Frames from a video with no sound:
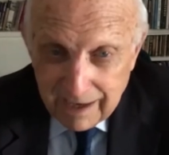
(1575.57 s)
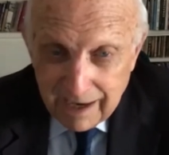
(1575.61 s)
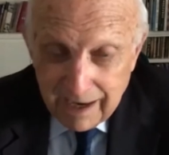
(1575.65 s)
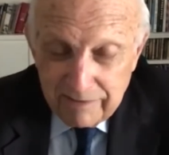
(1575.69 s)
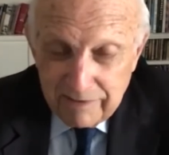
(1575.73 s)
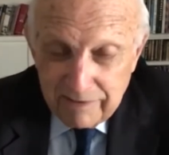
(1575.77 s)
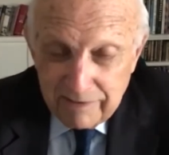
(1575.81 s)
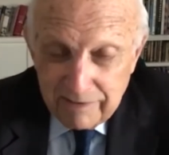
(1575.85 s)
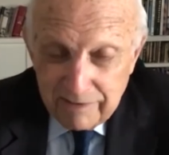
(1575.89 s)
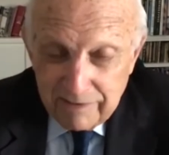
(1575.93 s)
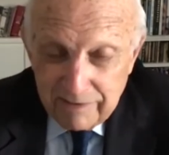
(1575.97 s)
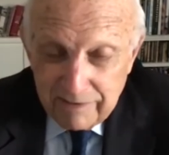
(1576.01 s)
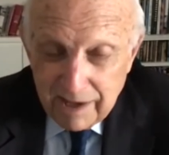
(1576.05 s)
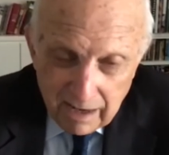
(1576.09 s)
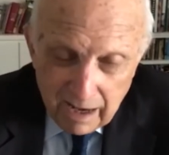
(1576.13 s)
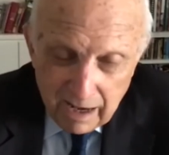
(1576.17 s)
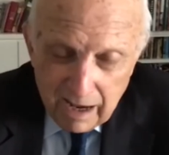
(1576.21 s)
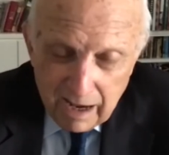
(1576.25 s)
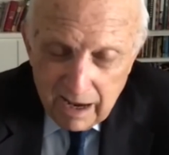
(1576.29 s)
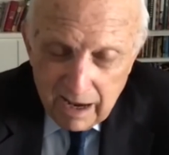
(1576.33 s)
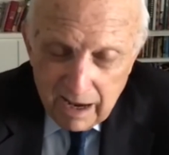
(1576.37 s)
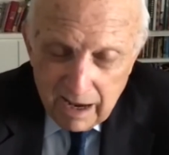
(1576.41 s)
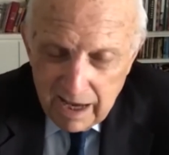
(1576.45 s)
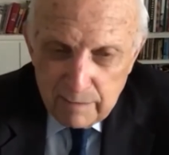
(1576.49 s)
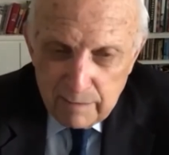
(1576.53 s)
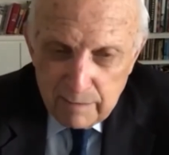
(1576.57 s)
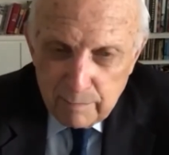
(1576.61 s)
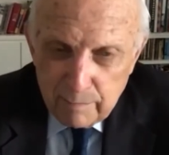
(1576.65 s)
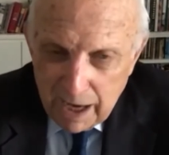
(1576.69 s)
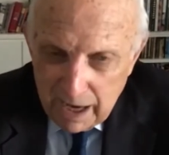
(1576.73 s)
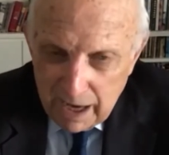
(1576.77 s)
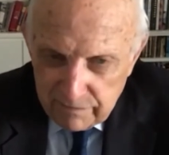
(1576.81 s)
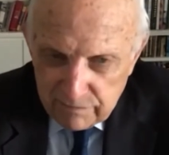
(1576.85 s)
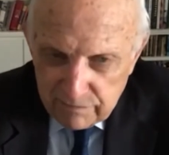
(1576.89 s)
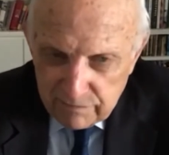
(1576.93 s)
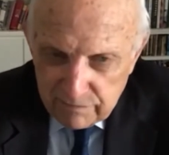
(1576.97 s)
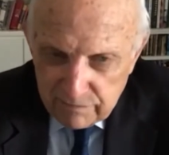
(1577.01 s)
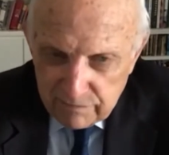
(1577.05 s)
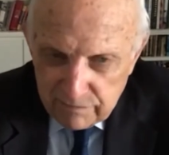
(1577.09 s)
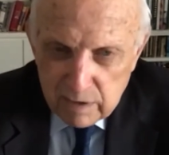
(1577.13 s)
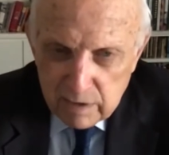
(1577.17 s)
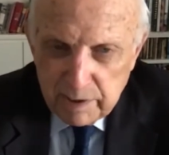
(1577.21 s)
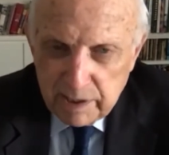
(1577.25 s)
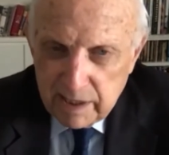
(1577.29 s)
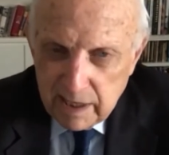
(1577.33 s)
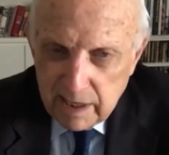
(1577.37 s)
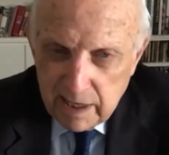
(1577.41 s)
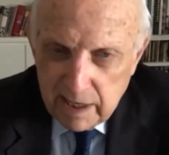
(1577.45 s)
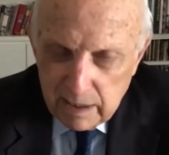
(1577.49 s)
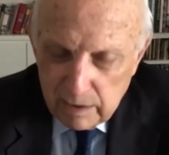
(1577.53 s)
and that I and my
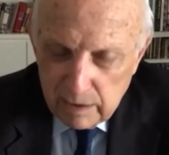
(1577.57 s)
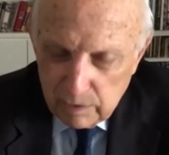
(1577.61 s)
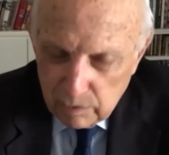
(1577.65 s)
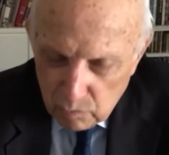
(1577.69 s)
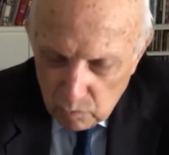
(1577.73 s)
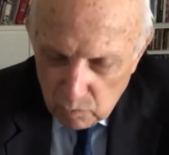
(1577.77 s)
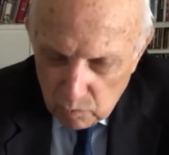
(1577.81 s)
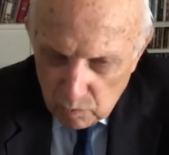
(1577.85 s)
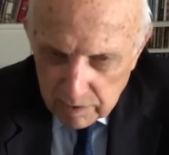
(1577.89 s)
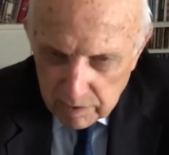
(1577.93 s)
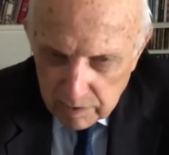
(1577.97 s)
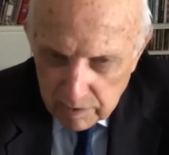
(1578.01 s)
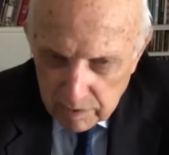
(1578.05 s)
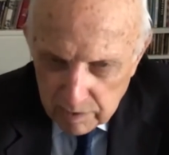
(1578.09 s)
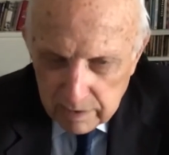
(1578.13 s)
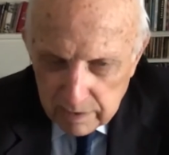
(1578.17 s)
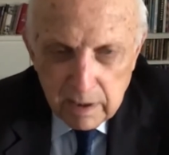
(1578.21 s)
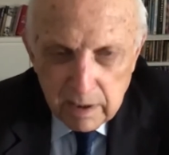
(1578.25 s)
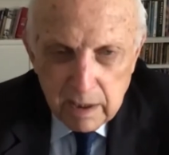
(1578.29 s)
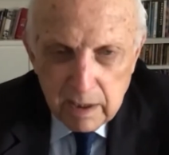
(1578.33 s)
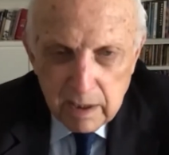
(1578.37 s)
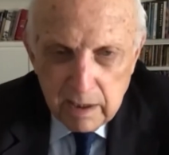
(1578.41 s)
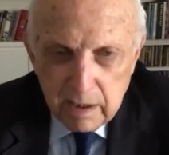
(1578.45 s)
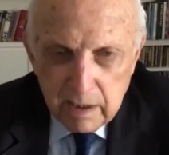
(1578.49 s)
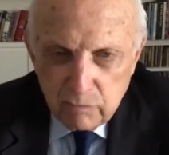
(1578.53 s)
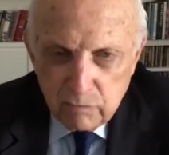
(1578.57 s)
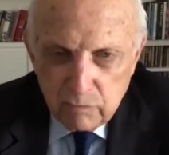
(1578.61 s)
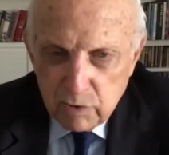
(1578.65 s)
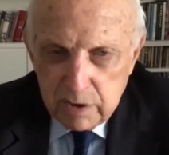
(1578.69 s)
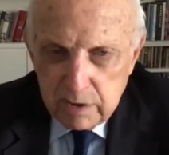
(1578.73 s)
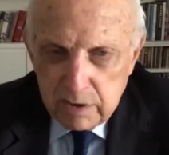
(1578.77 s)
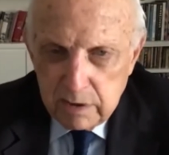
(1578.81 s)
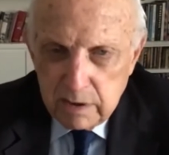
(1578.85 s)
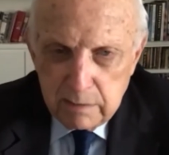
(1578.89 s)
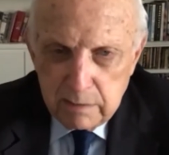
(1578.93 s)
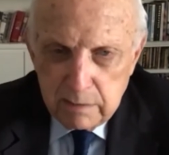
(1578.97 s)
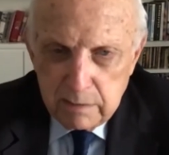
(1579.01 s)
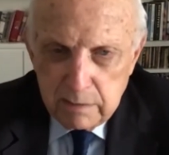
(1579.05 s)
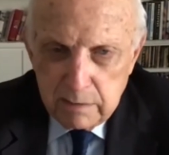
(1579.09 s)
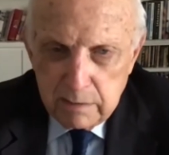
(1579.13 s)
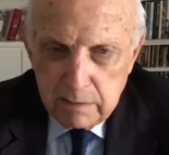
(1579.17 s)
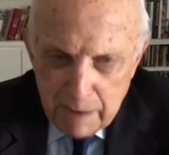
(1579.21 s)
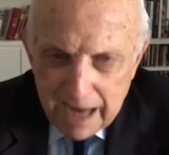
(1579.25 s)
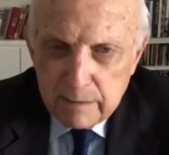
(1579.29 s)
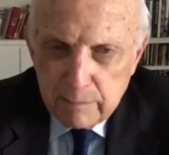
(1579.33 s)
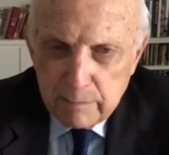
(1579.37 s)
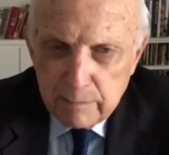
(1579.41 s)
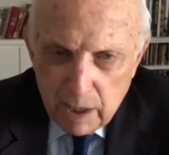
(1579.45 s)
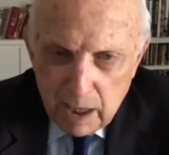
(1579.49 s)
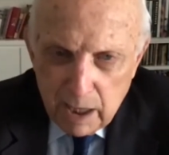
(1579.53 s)
firm at Cahill Gordon would
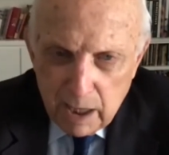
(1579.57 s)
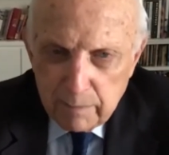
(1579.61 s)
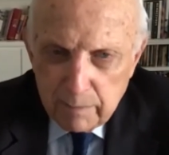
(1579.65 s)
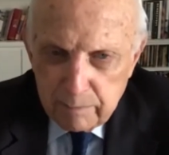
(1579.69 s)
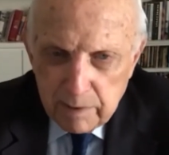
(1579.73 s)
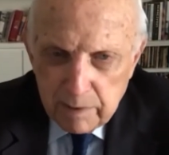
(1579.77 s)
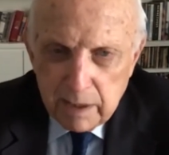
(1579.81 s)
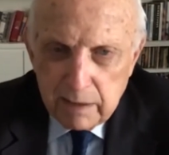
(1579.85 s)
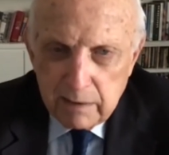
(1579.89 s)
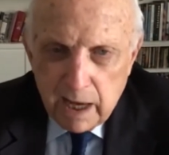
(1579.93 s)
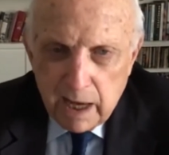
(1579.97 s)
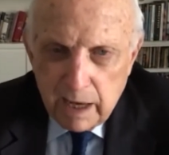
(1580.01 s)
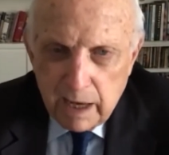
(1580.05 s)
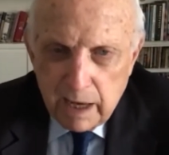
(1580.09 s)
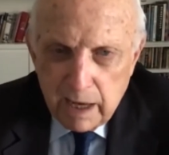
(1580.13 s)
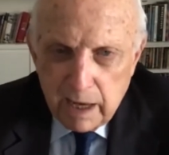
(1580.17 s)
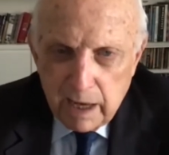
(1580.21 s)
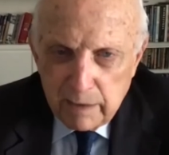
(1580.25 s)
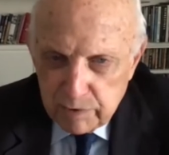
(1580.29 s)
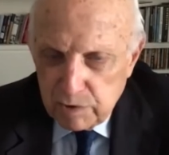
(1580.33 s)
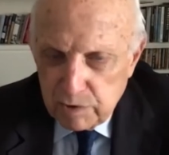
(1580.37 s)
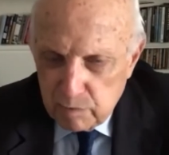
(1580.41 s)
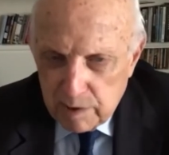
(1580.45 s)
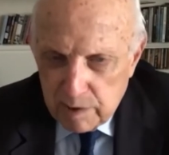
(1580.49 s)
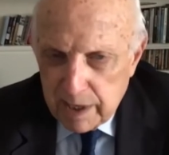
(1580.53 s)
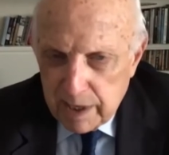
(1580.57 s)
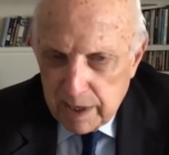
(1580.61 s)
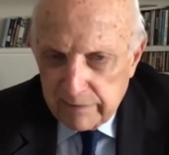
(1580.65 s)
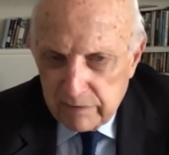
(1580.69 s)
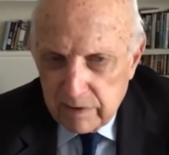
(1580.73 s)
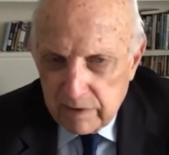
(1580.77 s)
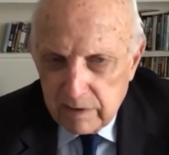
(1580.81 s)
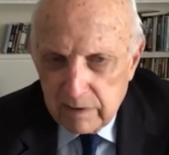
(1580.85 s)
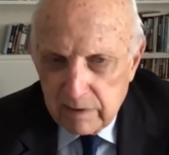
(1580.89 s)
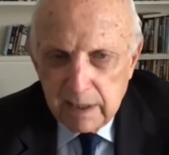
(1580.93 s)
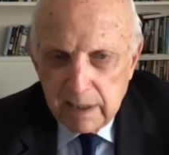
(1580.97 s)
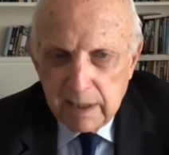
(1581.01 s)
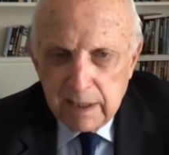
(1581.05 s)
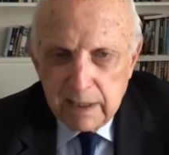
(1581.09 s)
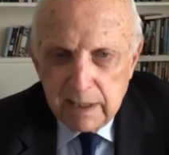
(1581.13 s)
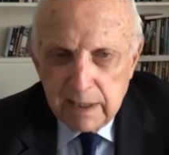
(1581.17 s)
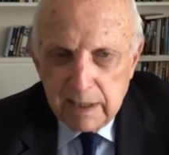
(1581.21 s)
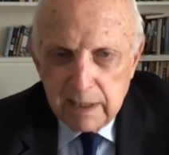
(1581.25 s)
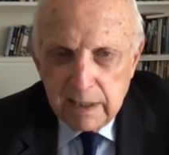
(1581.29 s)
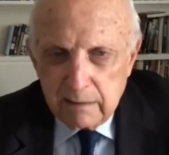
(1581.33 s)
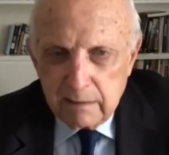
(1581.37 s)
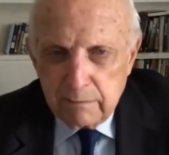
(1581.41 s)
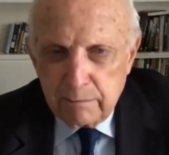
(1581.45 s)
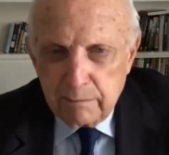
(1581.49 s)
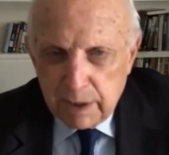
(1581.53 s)
back him up, and I would do whatever
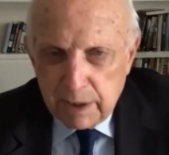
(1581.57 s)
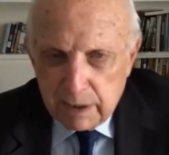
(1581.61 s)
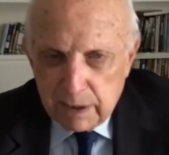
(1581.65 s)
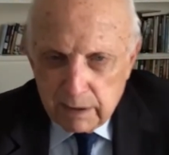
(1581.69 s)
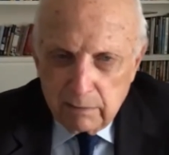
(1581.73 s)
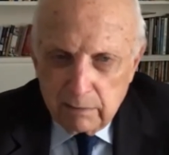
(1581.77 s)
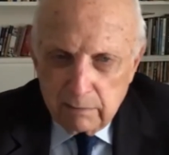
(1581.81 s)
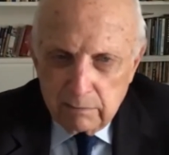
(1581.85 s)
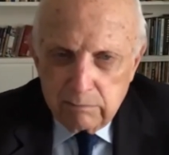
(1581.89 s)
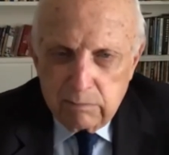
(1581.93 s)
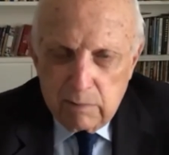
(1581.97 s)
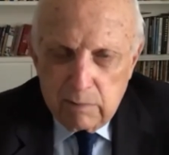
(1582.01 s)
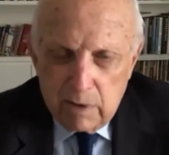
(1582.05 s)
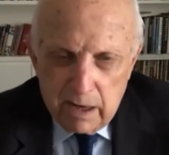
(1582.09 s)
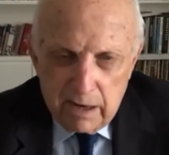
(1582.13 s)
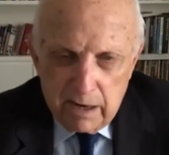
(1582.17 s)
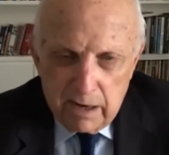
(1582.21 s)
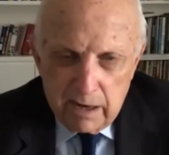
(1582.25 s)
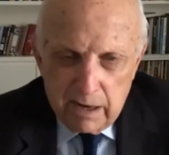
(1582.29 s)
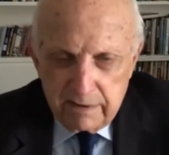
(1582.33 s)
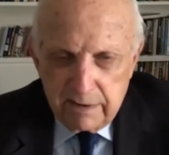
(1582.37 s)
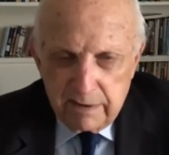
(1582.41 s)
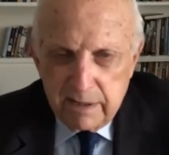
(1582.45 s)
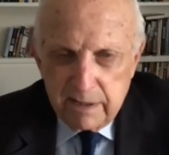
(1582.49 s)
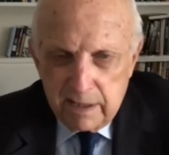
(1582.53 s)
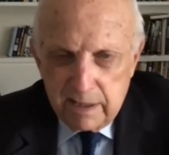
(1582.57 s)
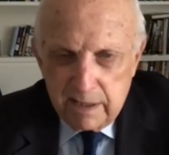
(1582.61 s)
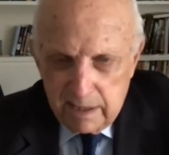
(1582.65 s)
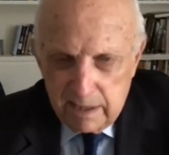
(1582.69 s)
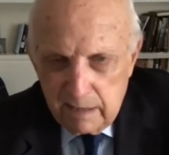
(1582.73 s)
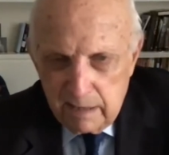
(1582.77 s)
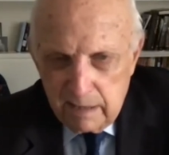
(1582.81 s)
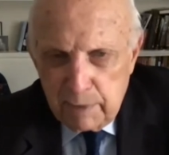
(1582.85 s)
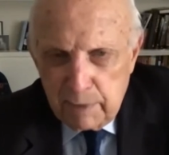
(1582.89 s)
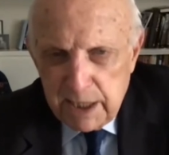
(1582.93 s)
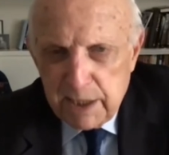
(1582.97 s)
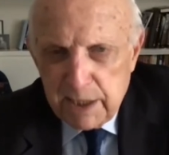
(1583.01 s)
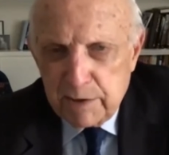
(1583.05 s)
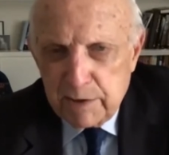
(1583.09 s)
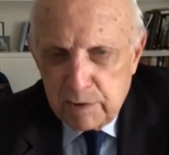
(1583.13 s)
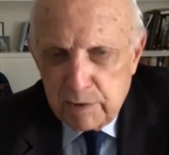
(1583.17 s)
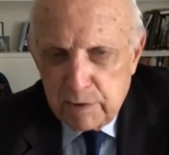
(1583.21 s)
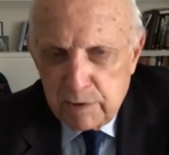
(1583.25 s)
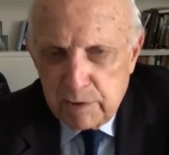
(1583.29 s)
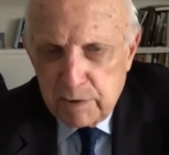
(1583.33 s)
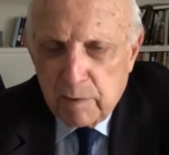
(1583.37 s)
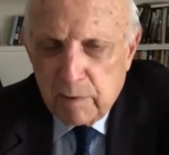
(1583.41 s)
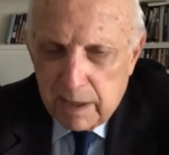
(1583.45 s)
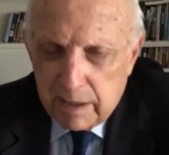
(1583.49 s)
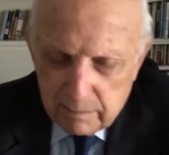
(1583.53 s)
Bickel wanted me to
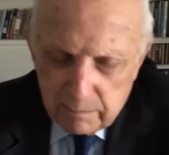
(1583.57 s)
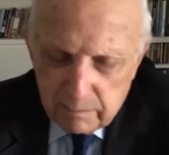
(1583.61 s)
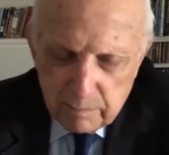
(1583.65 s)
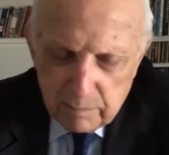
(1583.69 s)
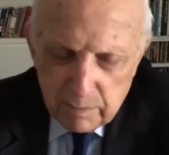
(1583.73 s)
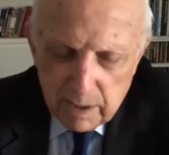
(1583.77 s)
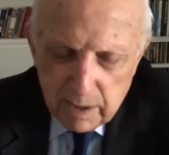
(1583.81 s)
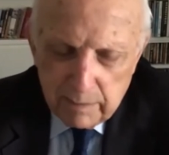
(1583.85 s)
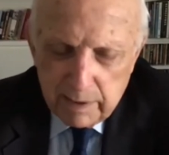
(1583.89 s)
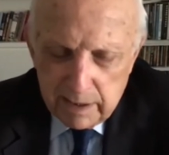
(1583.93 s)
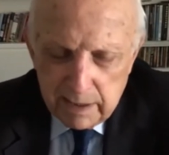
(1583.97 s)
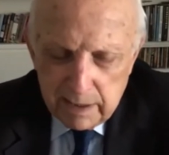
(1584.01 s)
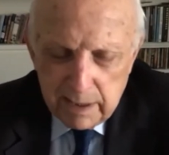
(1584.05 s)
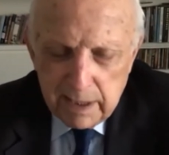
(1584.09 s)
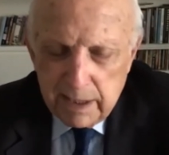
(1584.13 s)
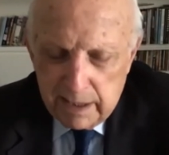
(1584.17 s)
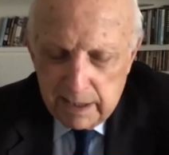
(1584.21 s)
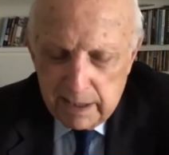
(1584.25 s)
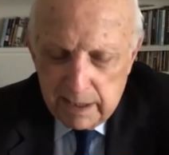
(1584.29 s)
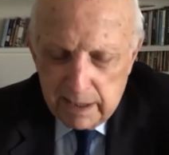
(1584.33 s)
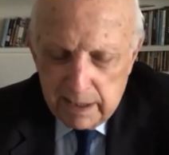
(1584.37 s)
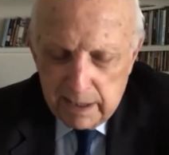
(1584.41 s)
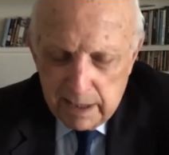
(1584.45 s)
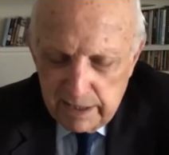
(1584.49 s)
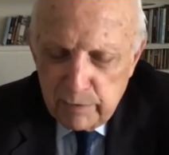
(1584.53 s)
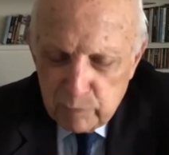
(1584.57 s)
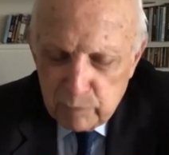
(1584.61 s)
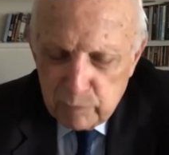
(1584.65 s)
do on it.